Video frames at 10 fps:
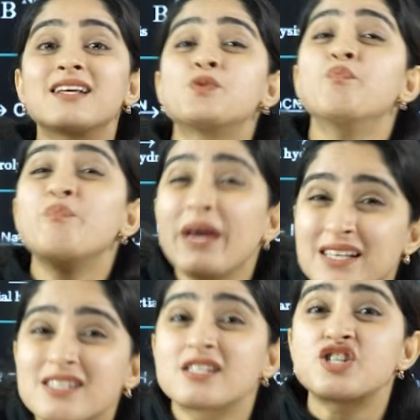is
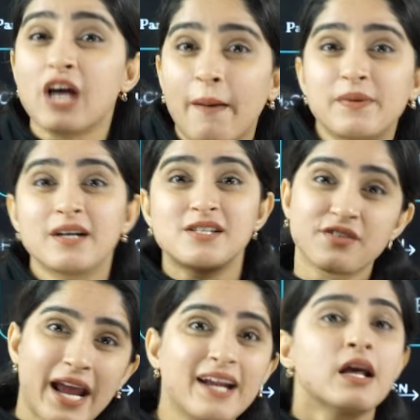mixed chapters,
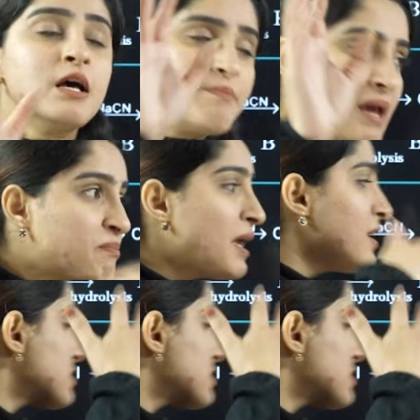right? Maybe